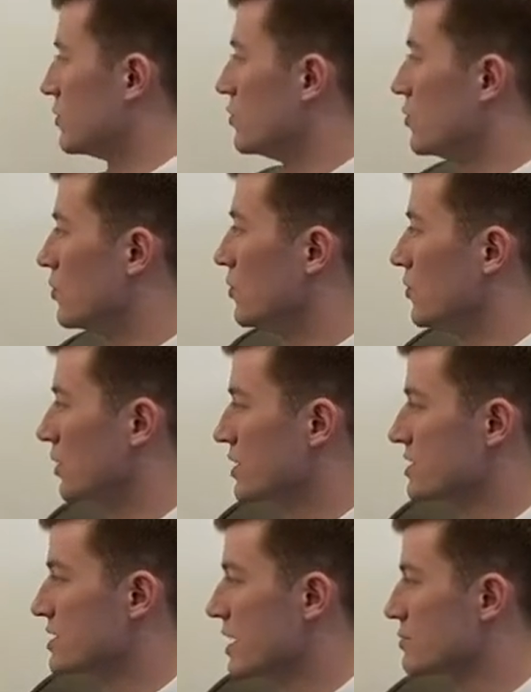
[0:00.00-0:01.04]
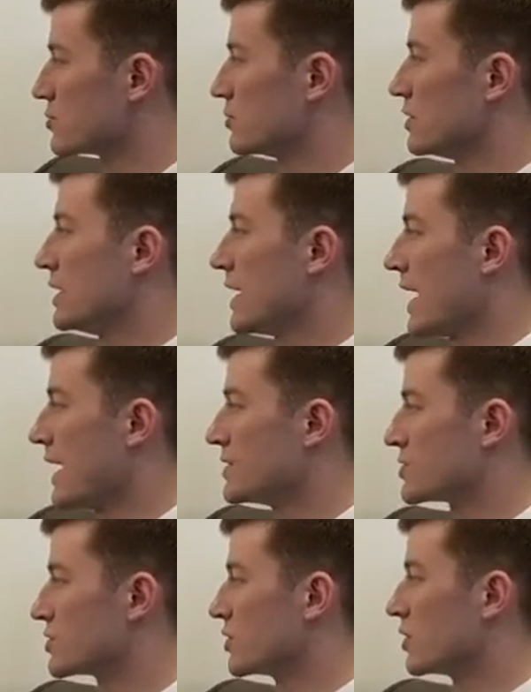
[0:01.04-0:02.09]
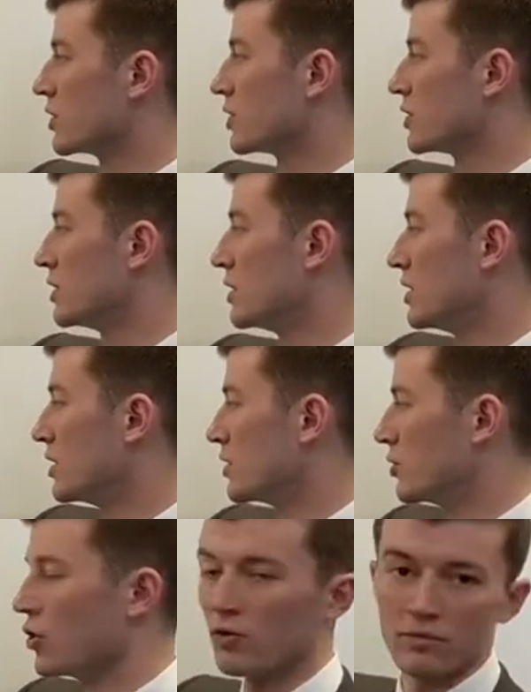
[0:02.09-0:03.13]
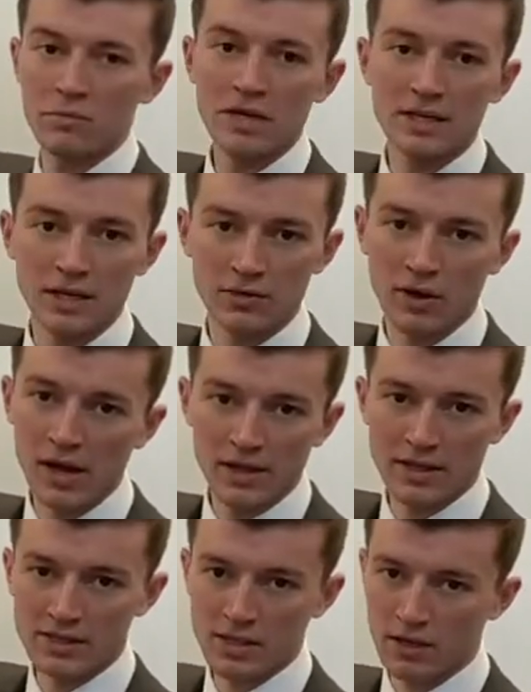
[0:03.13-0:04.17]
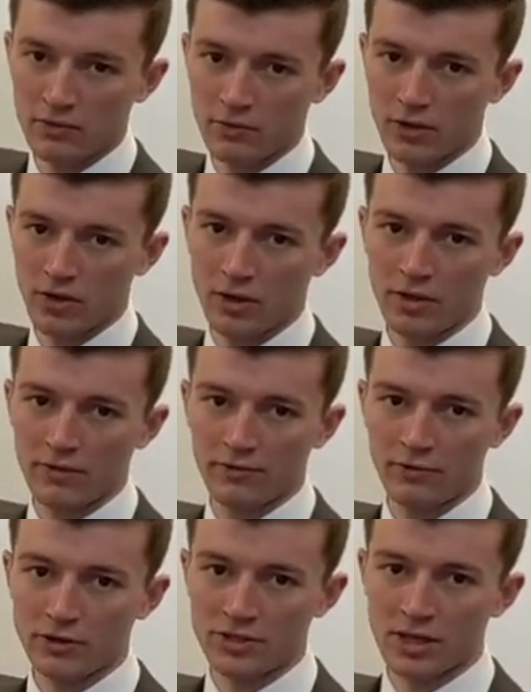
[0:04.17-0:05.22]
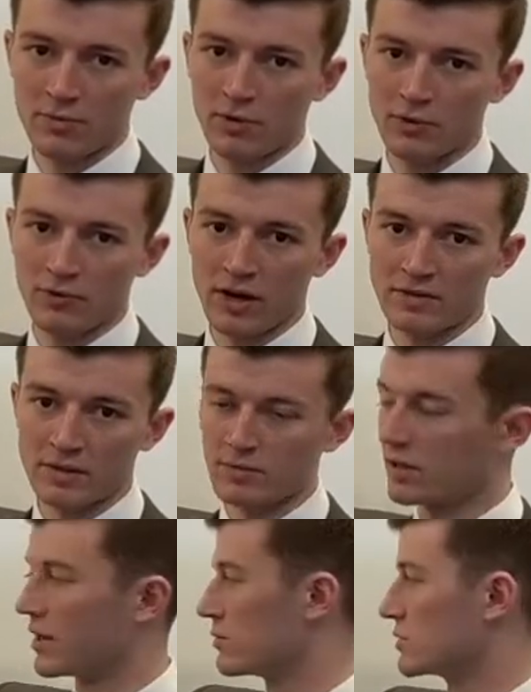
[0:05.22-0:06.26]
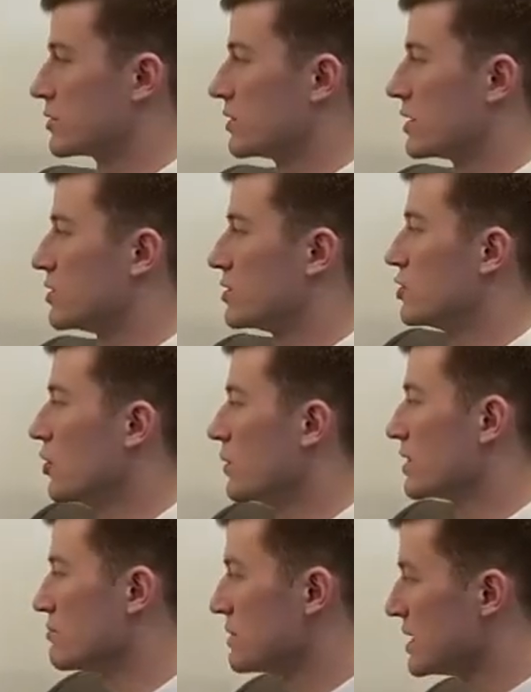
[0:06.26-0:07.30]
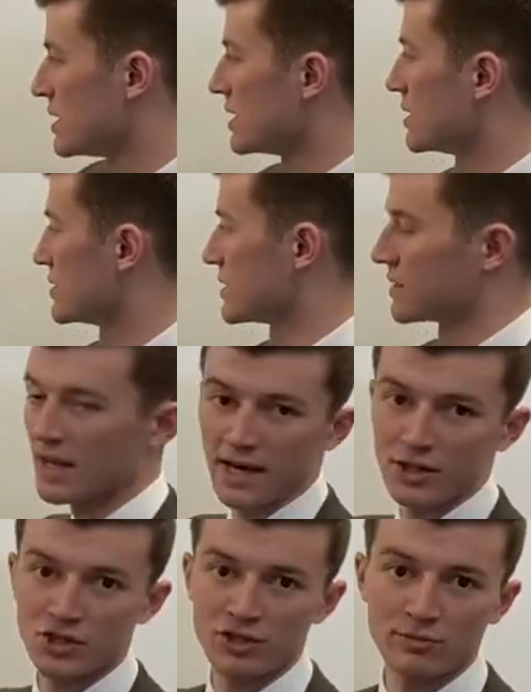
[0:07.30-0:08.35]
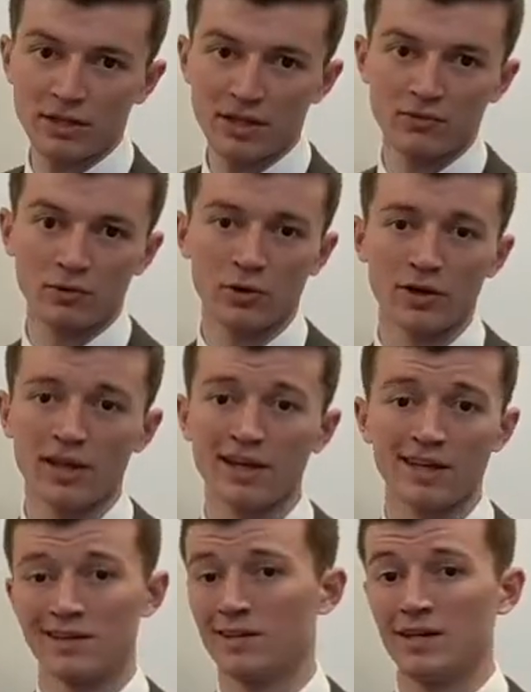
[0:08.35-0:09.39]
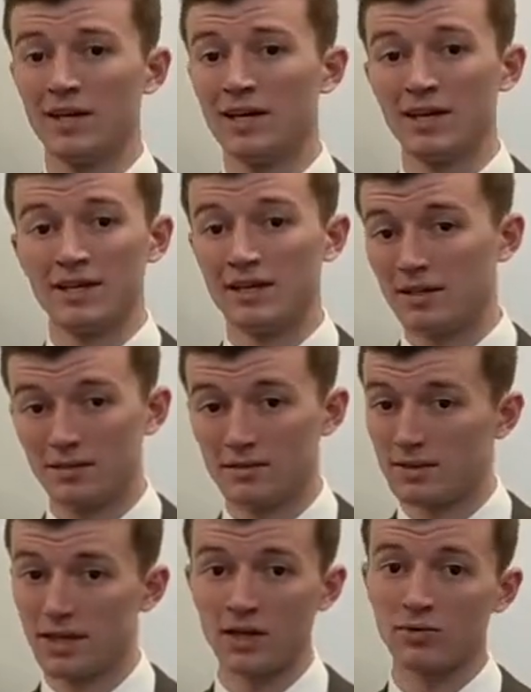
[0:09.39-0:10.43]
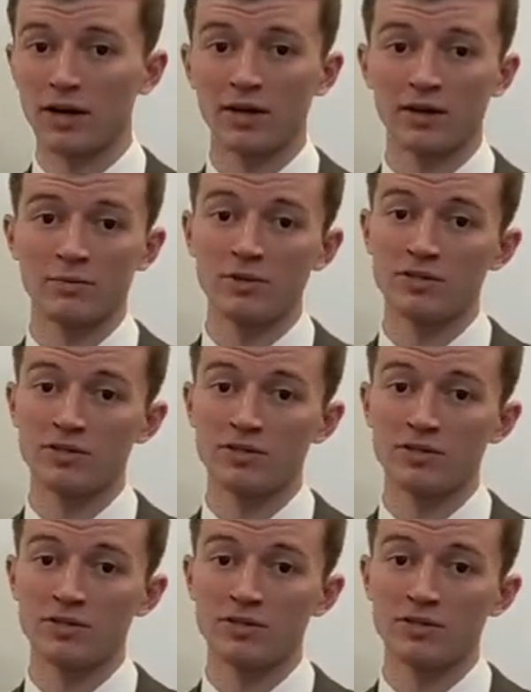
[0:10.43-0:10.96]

to conceptually answer, know the meaning, right? That's kind of the first step, those 5 steps of language learning. Knowing the meaning is that achievement level where they can get it right on a